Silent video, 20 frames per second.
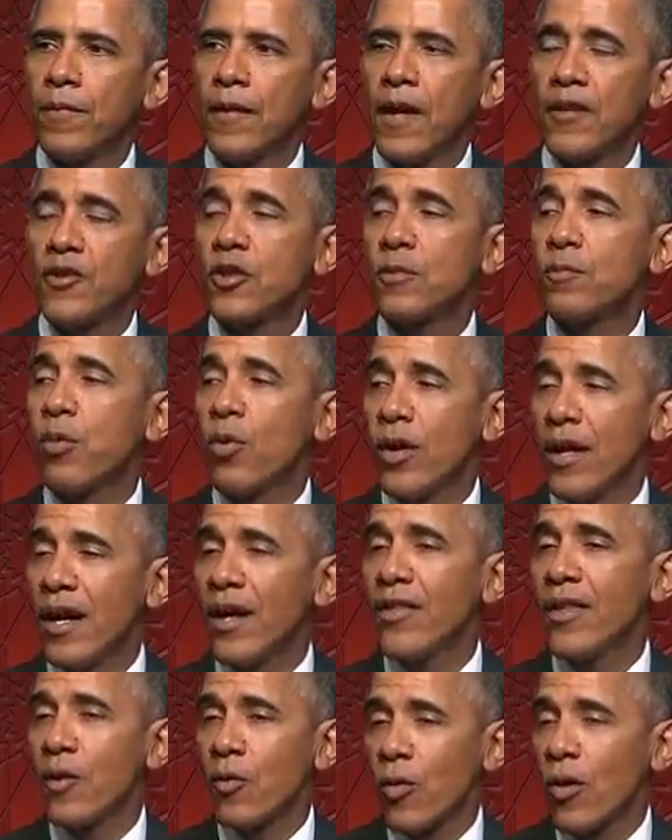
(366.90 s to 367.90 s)
I should point
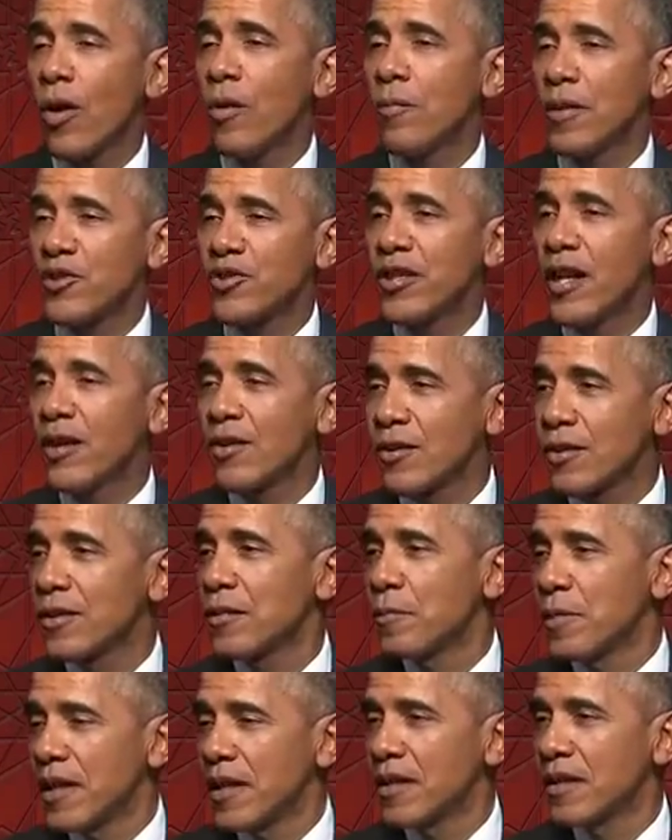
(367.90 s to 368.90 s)
out they were all much younger
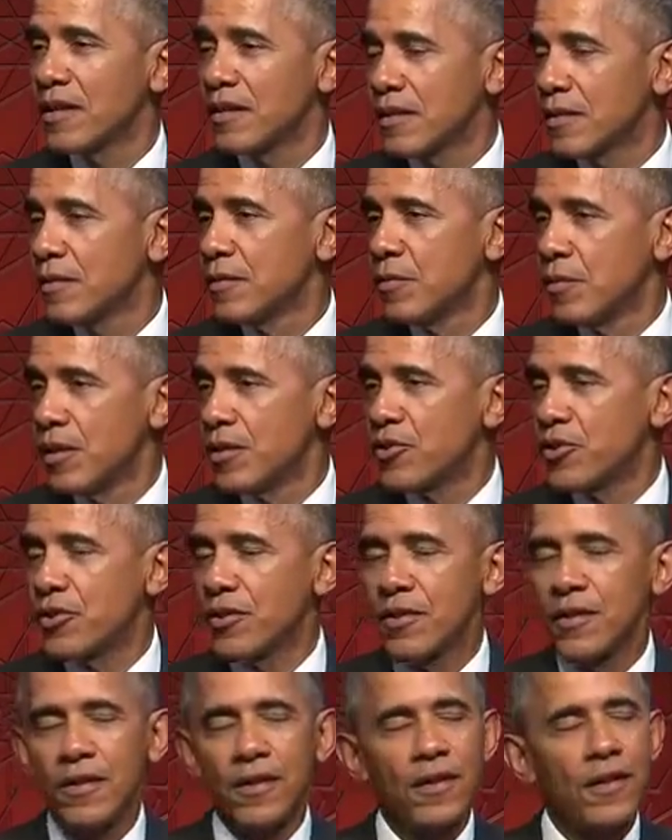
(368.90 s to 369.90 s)
than me, which
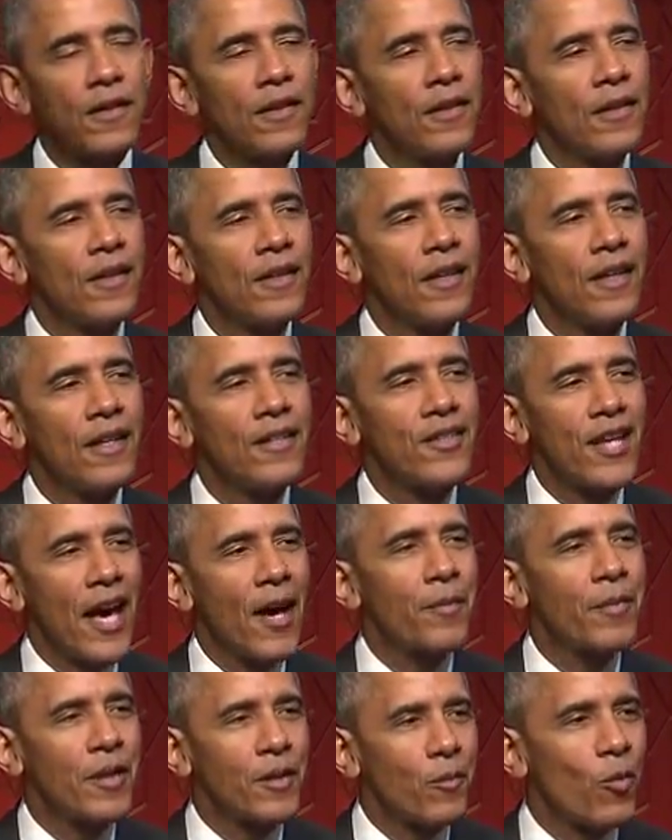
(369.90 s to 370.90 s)
is
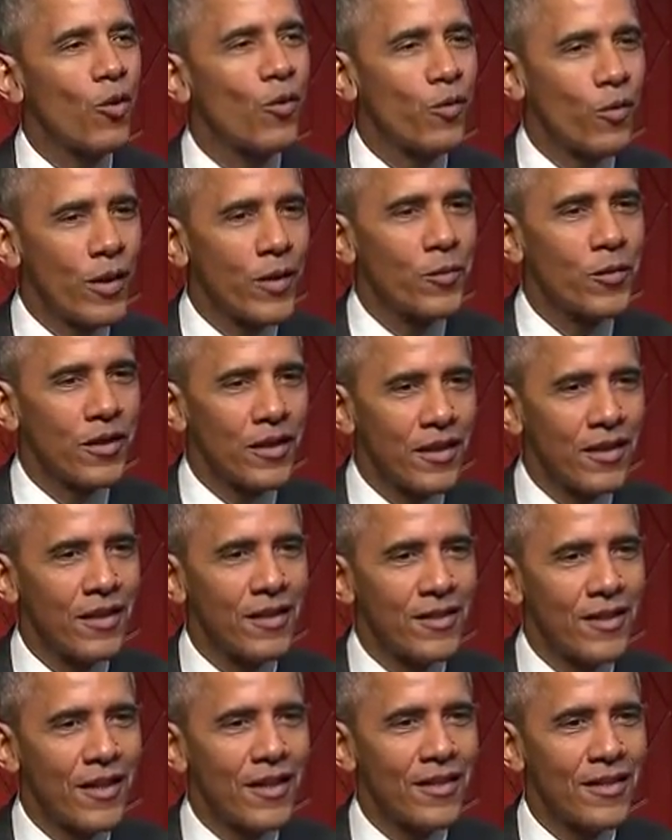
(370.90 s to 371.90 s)
happening more frequently
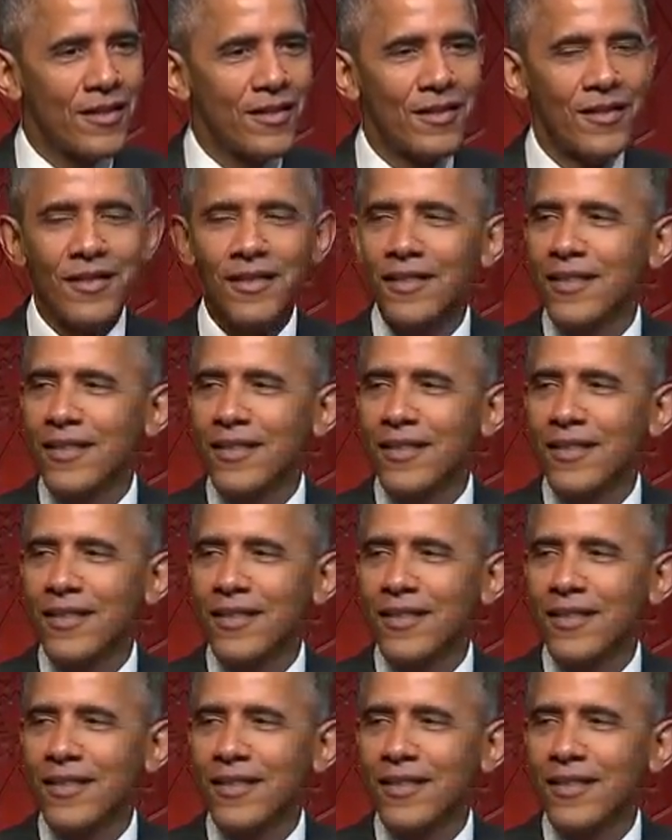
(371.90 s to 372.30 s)
these days.